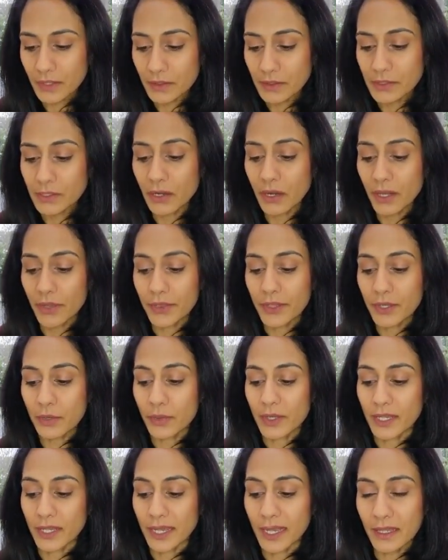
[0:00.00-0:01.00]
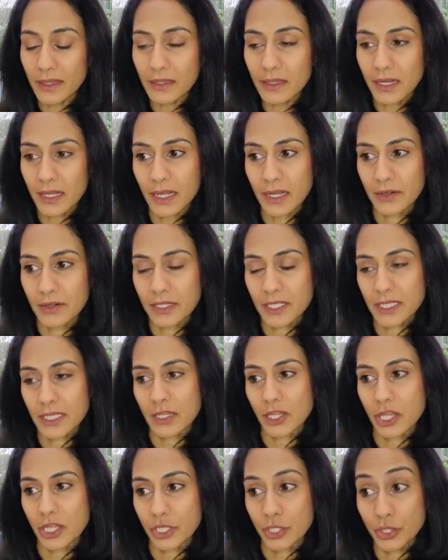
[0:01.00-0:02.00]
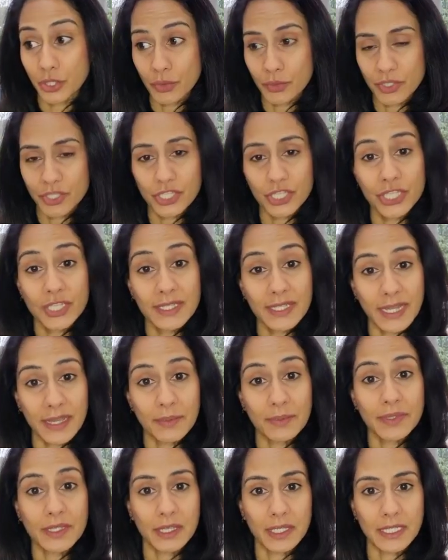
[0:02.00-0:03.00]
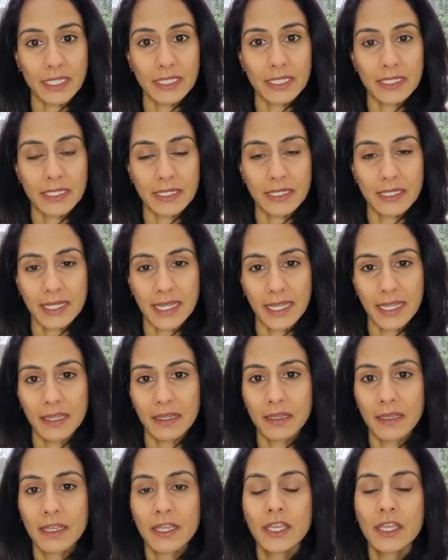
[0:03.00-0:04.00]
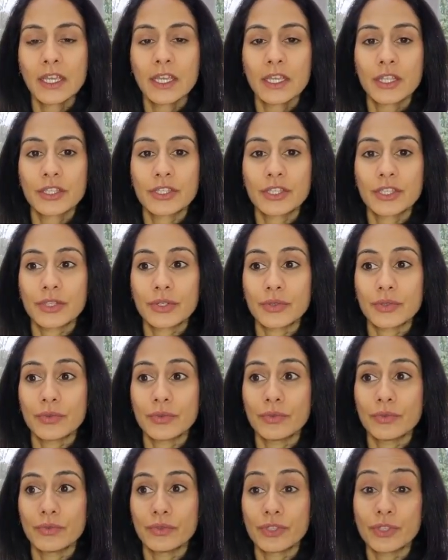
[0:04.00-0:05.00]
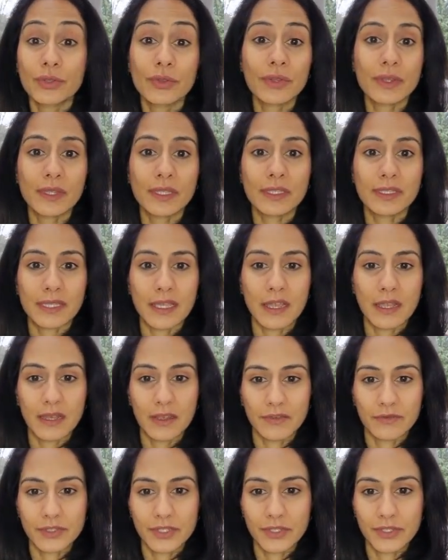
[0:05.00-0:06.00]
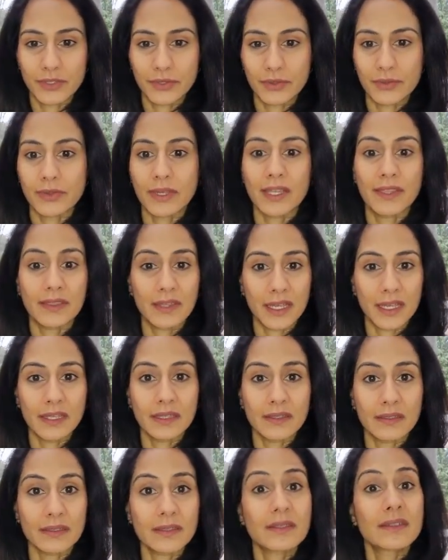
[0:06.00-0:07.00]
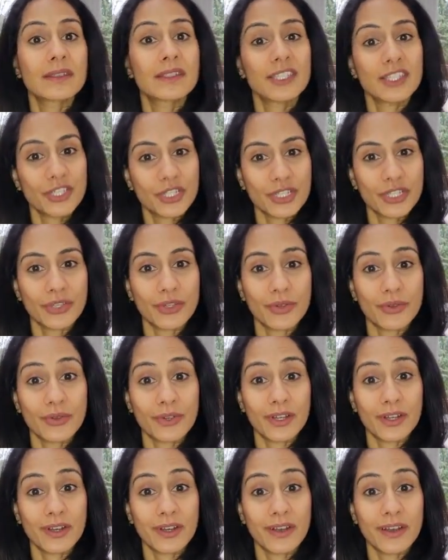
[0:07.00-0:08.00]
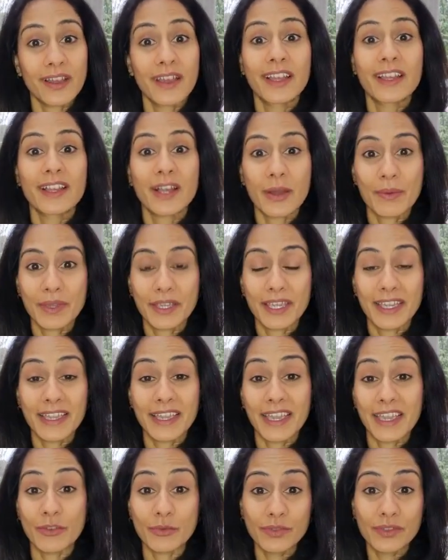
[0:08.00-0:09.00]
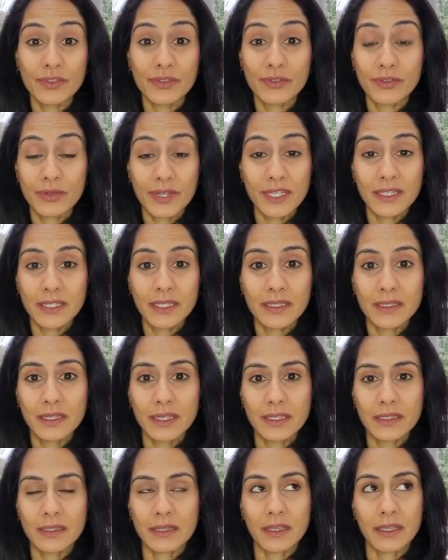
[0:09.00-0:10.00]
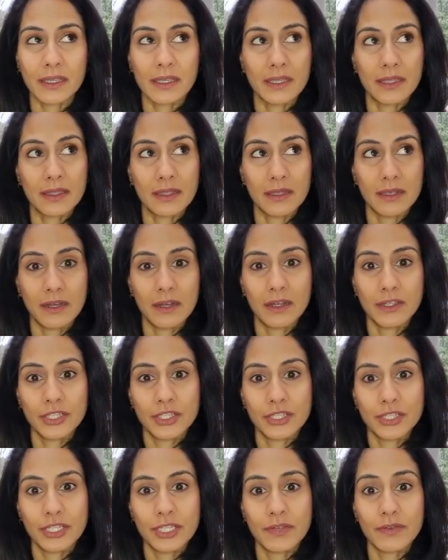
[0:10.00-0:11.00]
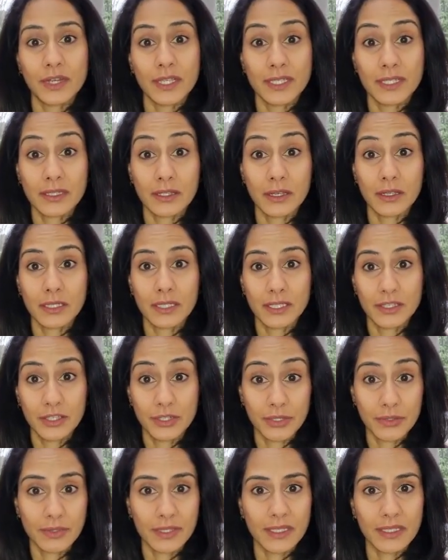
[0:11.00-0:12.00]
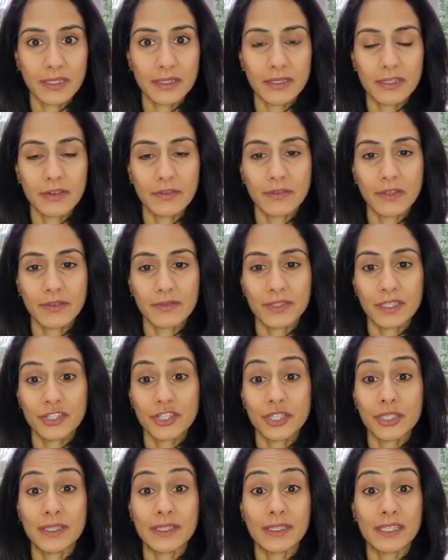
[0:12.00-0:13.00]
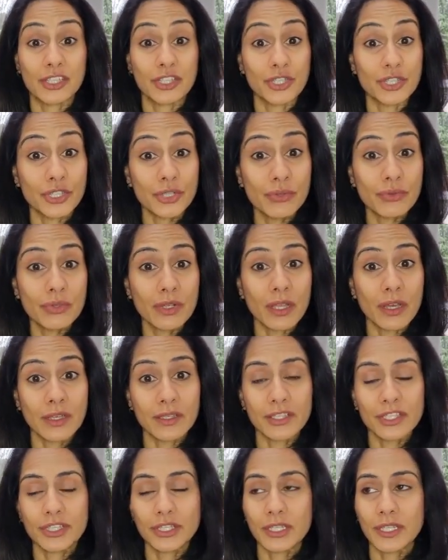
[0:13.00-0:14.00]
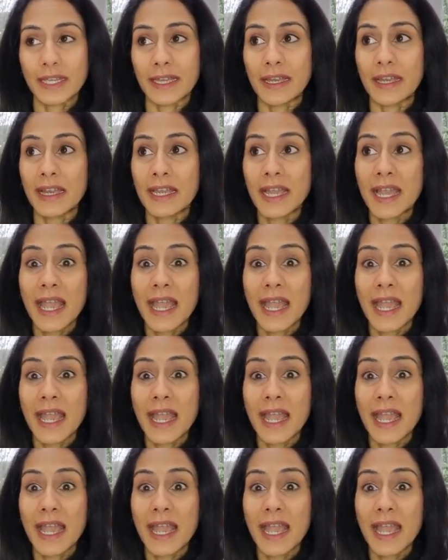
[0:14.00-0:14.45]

So I think when I had the clarity, I knew which steps I needed to take to do the things that I love to do, and that is teaching yoga, coming here, and also creating this. Like, in the last year, I started doing these self-love sessions in June last year,